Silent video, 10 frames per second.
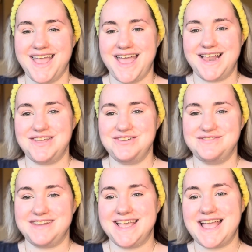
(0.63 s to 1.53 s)
Hello
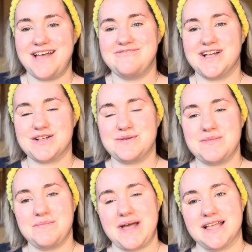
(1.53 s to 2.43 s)
lovely, and welcome
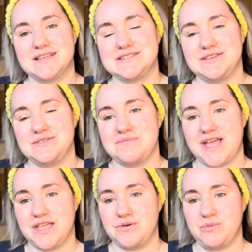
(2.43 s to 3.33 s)
back to the
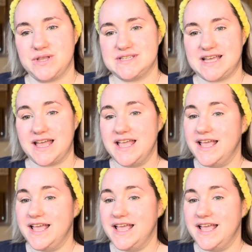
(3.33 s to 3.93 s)
Makeup Hunter.